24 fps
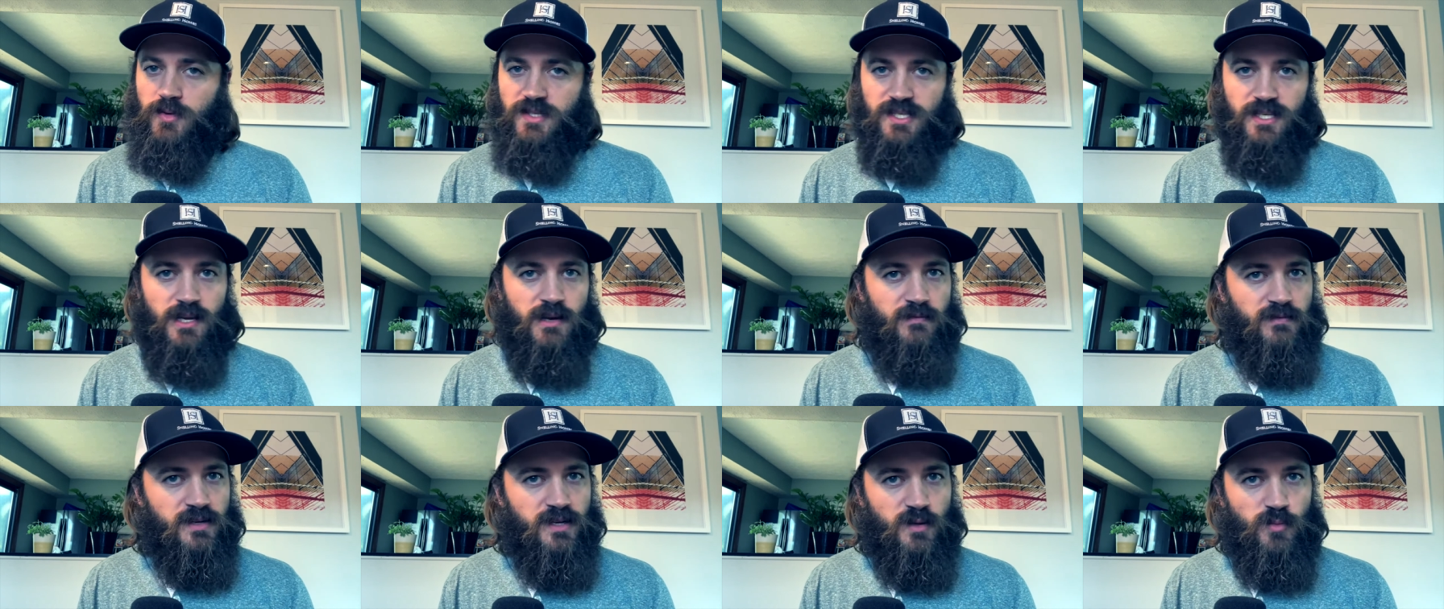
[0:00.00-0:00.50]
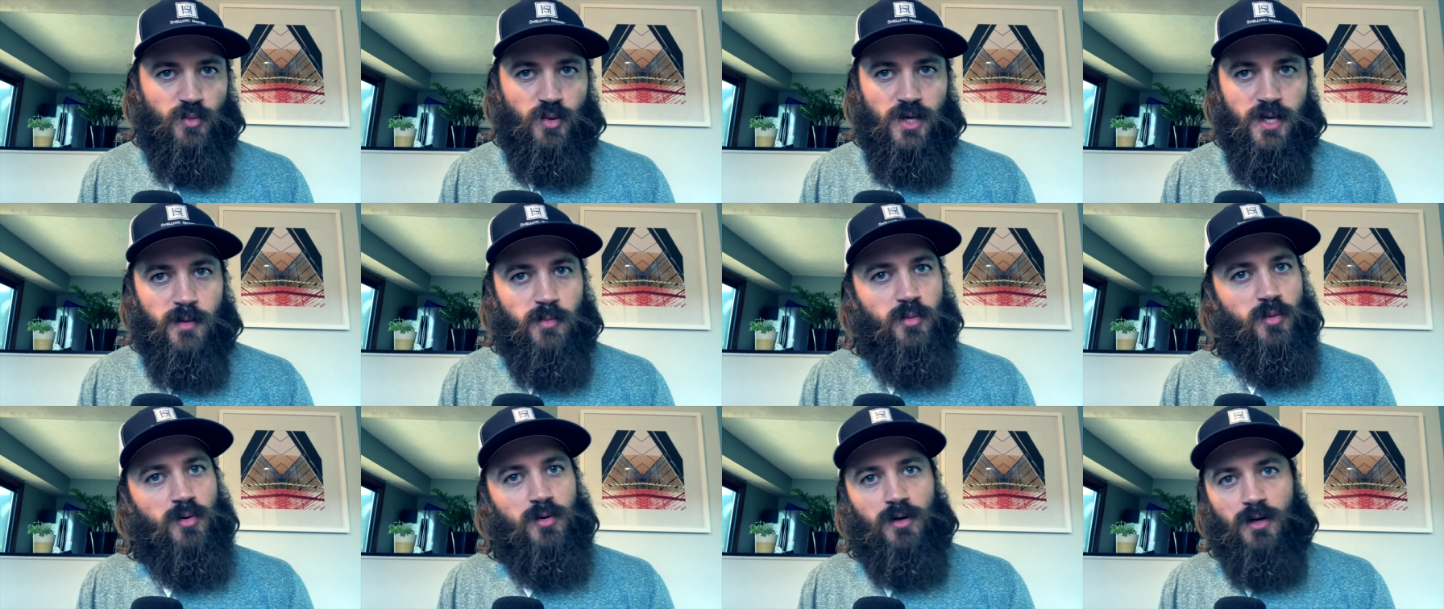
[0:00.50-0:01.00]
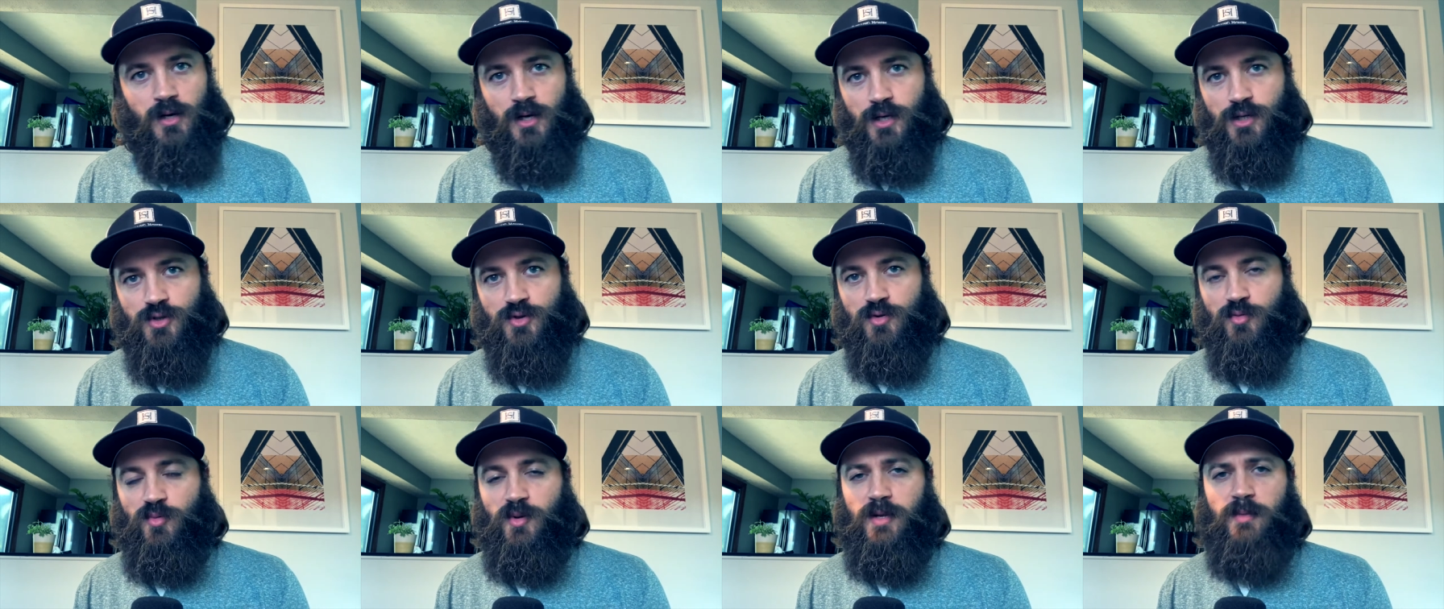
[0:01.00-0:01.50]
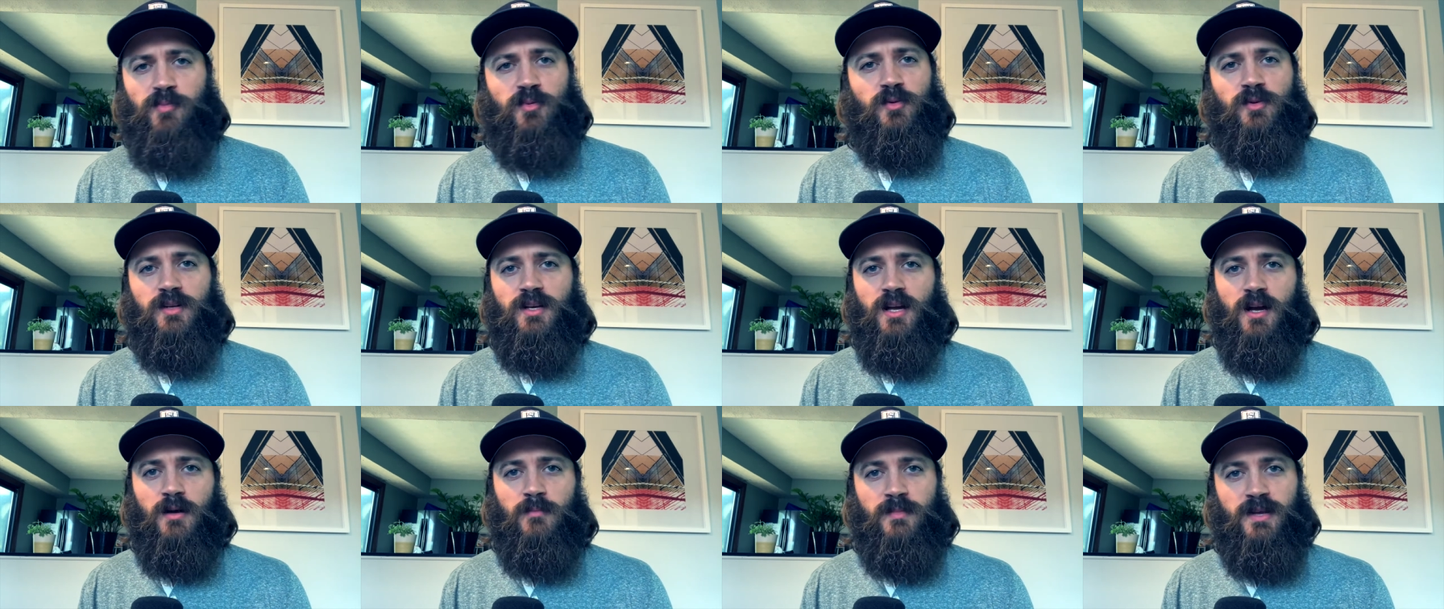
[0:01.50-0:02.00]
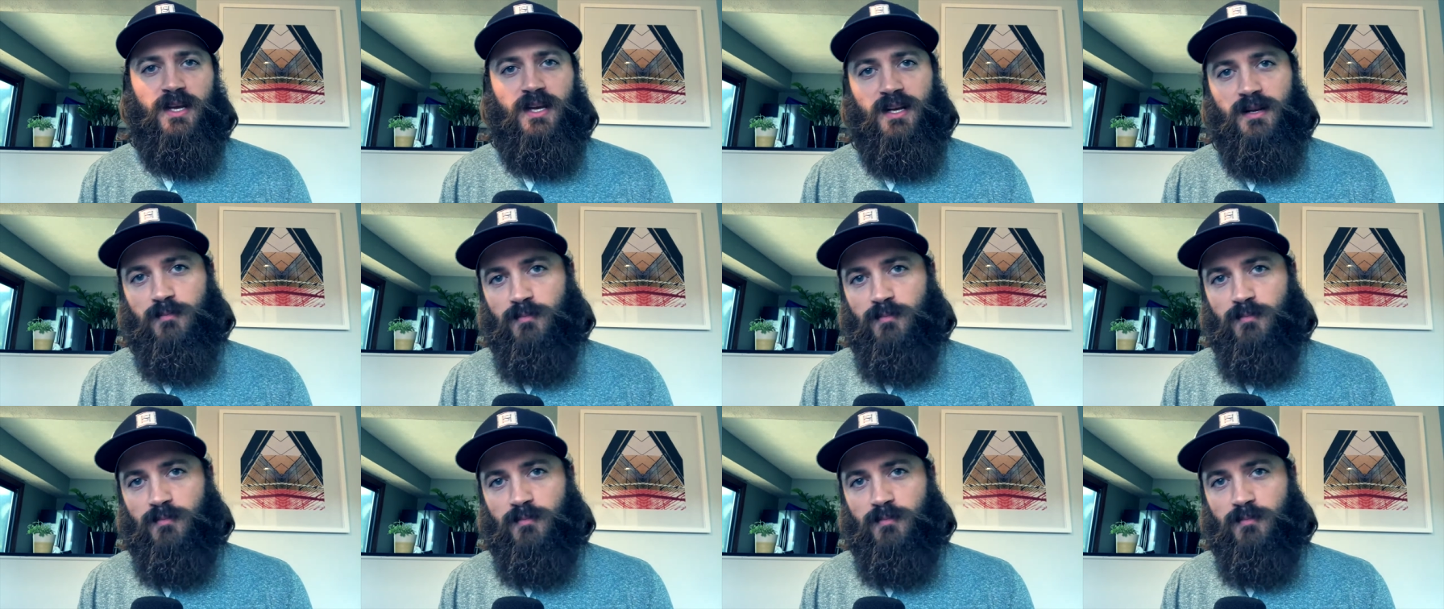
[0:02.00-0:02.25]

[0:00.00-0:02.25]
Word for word: 70 people, 100 people to come in